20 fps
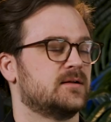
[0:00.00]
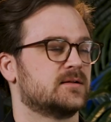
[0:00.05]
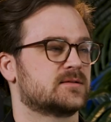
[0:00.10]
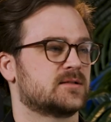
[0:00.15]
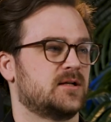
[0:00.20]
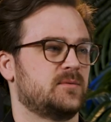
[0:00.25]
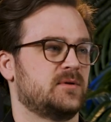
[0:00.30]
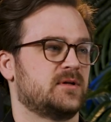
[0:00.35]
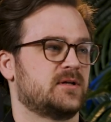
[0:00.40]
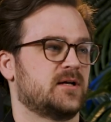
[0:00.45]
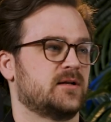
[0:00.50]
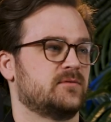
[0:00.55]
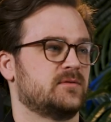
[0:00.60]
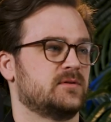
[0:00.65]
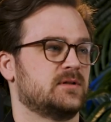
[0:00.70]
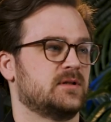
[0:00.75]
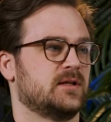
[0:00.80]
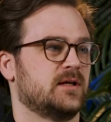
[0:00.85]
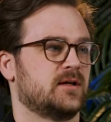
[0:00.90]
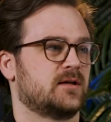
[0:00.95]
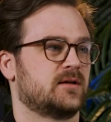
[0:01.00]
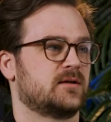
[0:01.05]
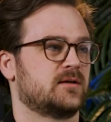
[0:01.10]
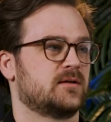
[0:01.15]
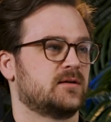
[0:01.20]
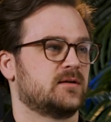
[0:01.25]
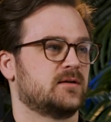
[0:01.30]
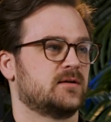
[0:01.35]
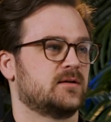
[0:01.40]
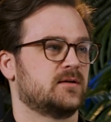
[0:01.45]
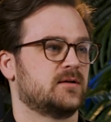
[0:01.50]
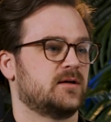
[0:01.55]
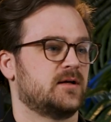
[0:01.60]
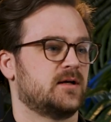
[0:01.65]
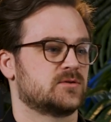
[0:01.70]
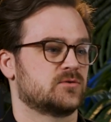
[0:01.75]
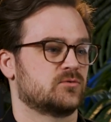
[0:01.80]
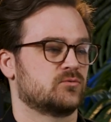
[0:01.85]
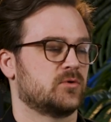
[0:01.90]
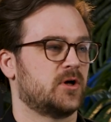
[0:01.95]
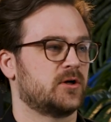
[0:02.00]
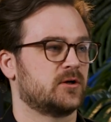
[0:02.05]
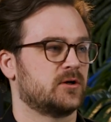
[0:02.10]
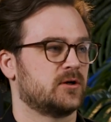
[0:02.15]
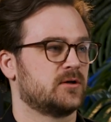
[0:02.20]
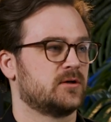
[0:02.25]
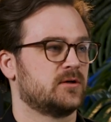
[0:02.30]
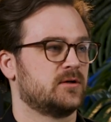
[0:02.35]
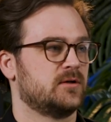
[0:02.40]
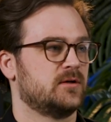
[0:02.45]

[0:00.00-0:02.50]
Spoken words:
It's got to be kind of like, as a runner,